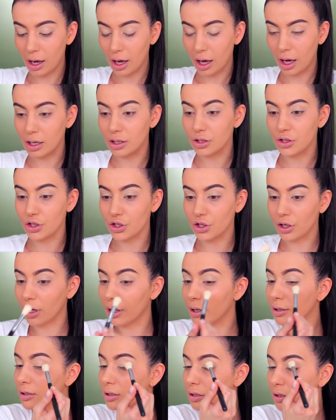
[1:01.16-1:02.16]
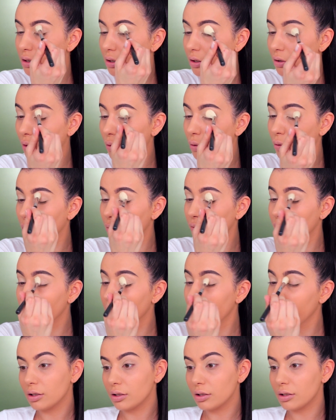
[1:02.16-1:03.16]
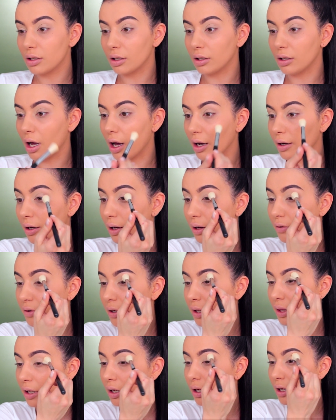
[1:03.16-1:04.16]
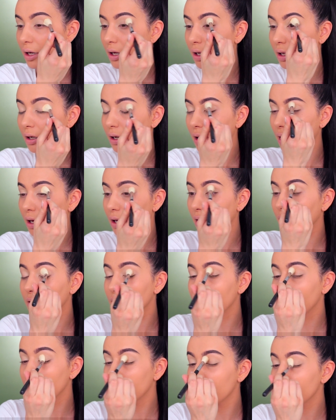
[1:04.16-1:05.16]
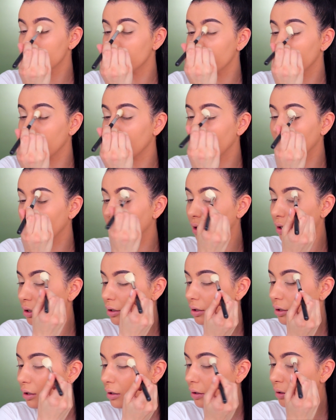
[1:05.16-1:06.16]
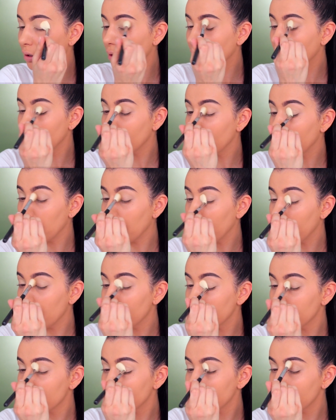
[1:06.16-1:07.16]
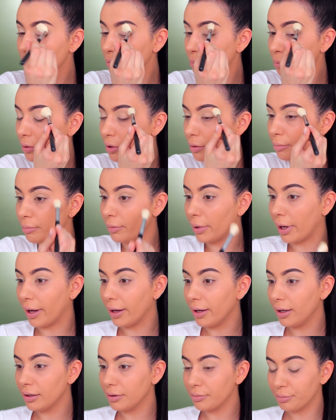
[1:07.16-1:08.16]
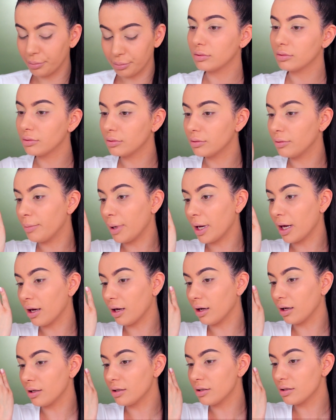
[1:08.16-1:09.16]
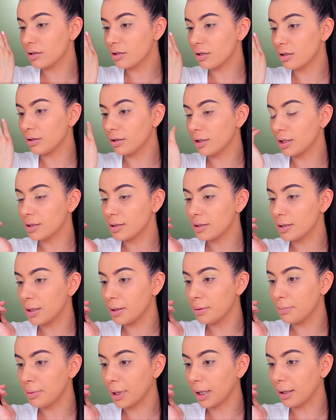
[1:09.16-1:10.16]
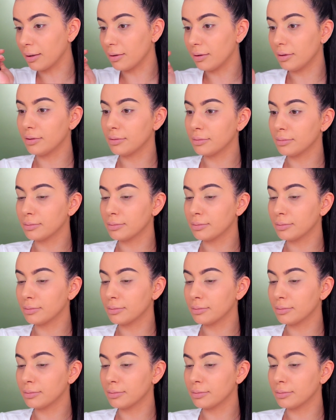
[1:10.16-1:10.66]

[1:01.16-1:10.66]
and just go over it to lock everything in and to make it super matte. My hands are like so pale.